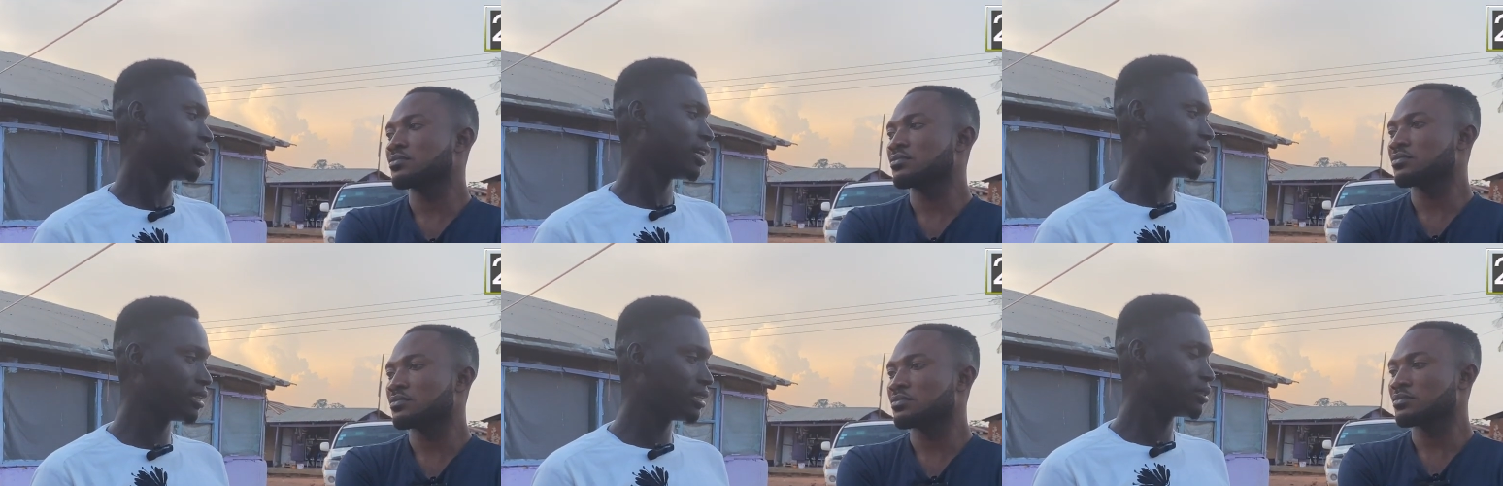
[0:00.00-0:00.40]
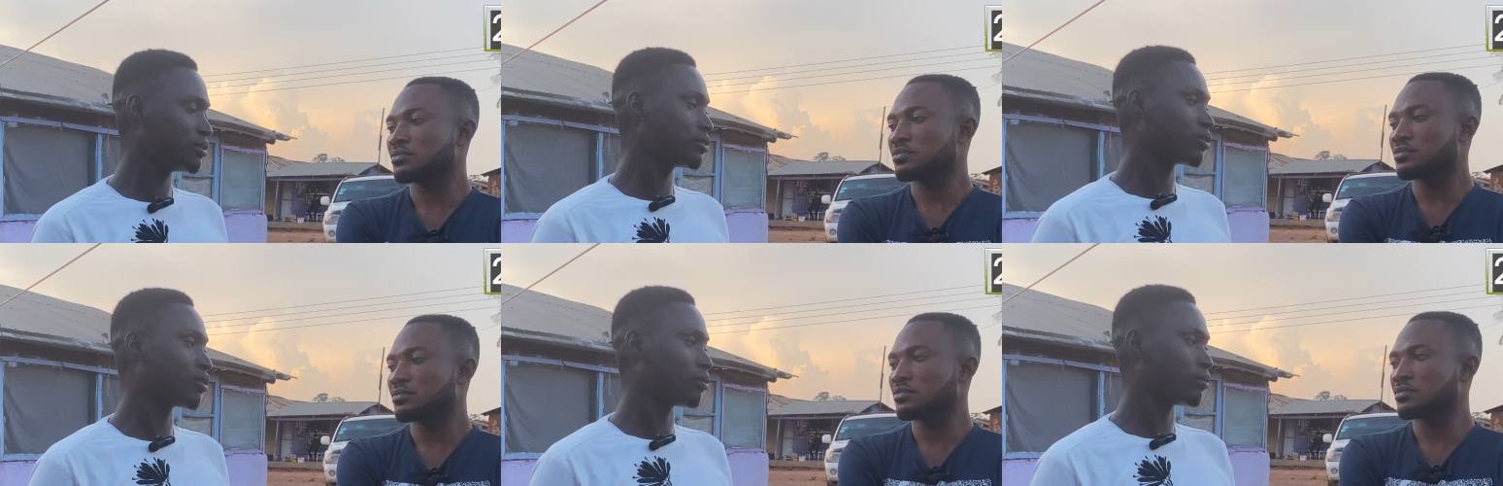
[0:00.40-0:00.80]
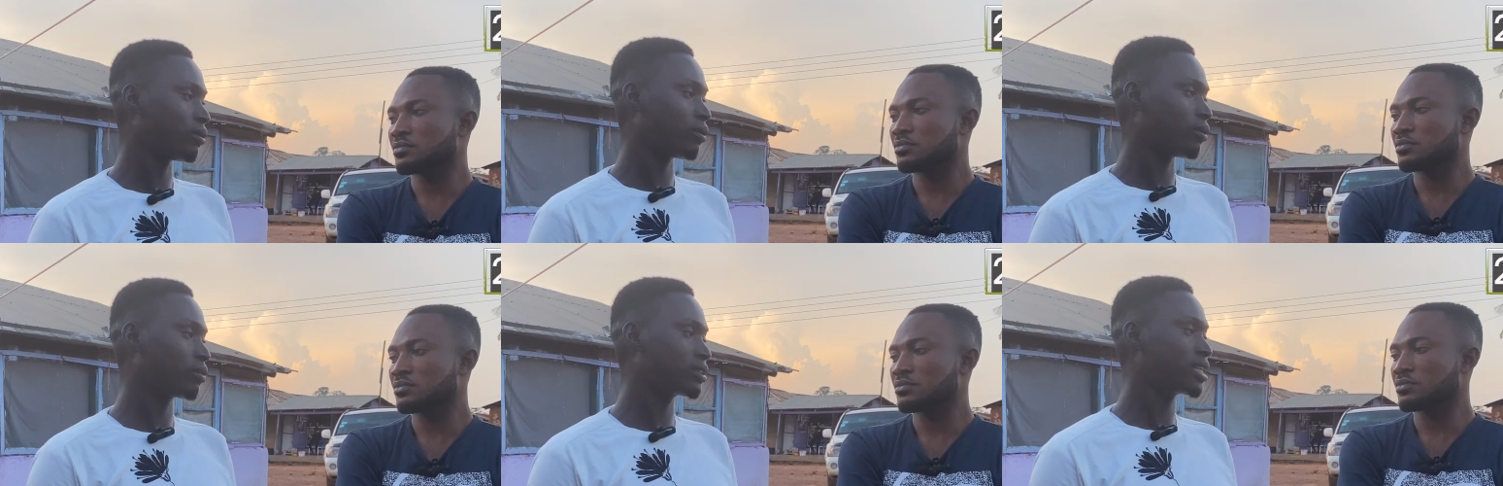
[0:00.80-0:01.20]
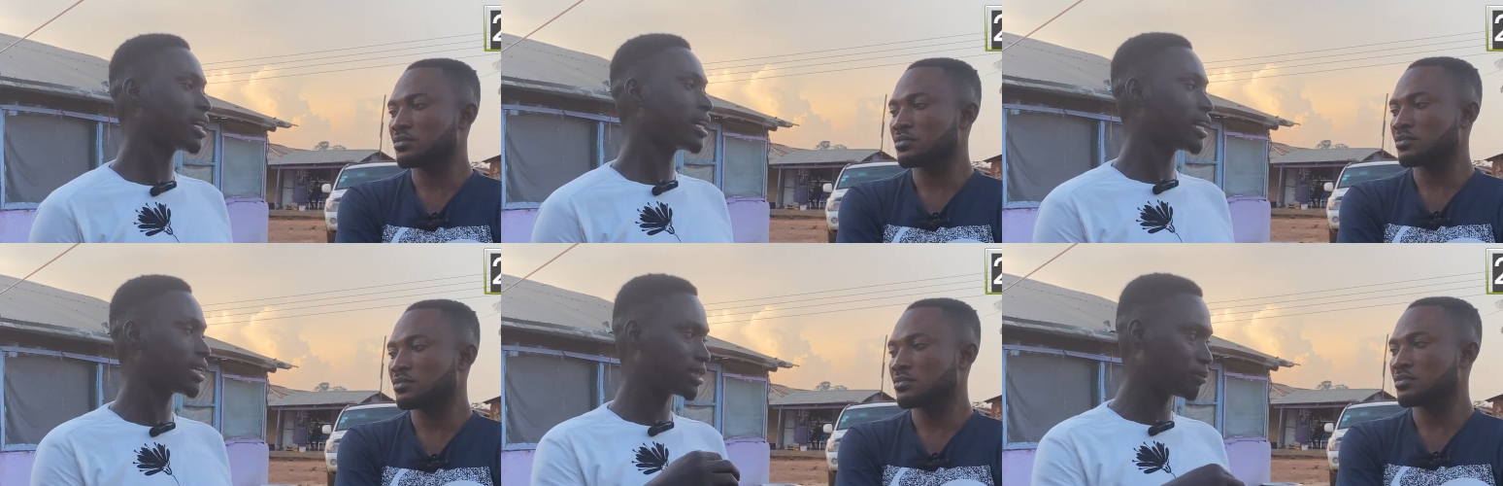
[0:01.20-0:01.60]
Speaker 1: Any the Hunkomo,
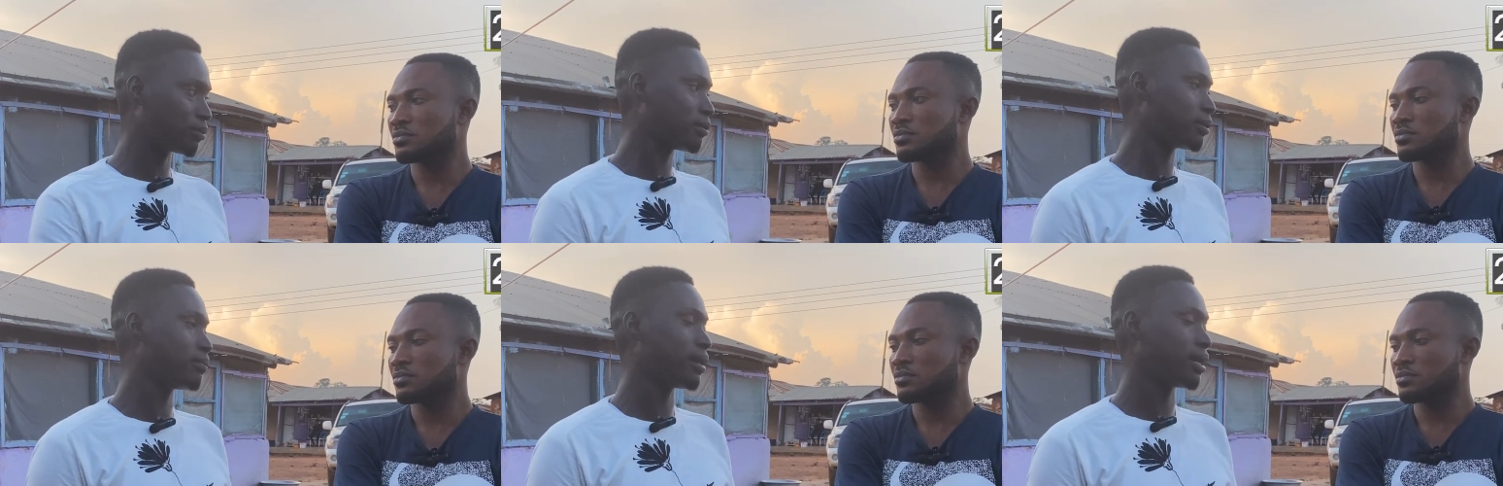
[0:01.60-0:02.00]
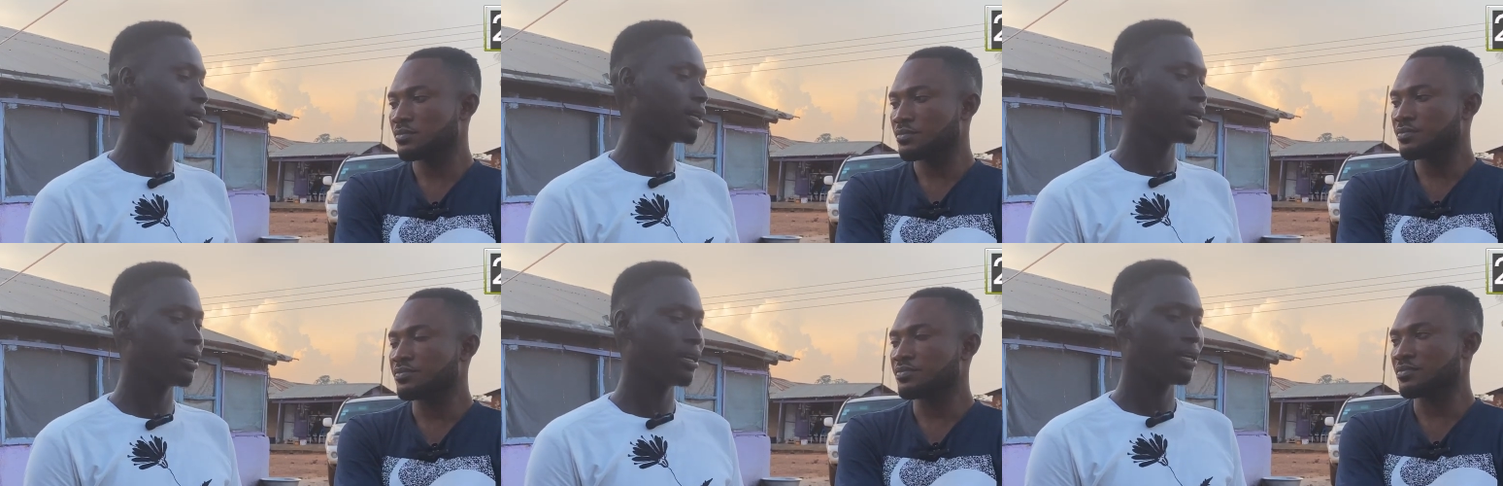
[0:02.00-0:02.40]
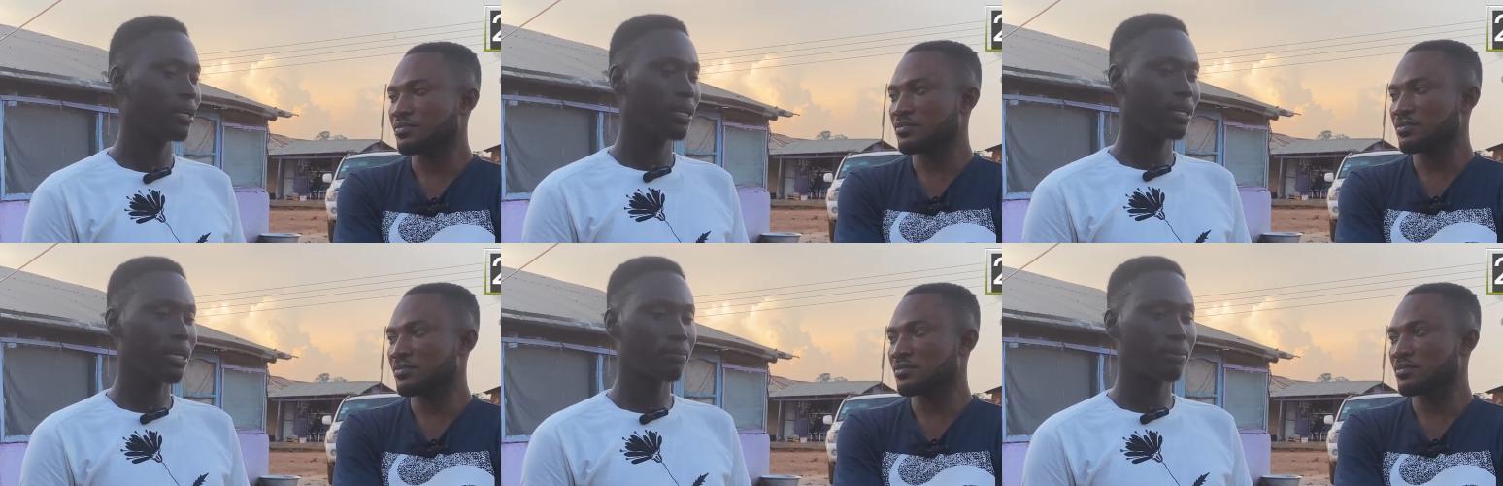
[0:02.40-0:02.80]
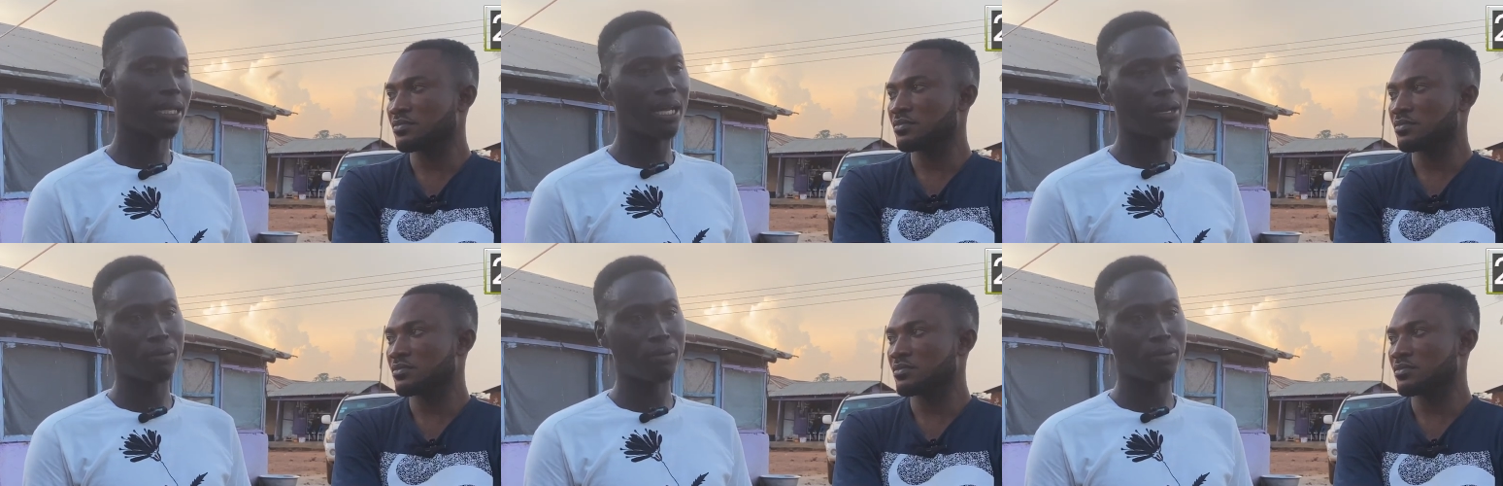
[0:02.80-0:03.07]
Osaka, some of the in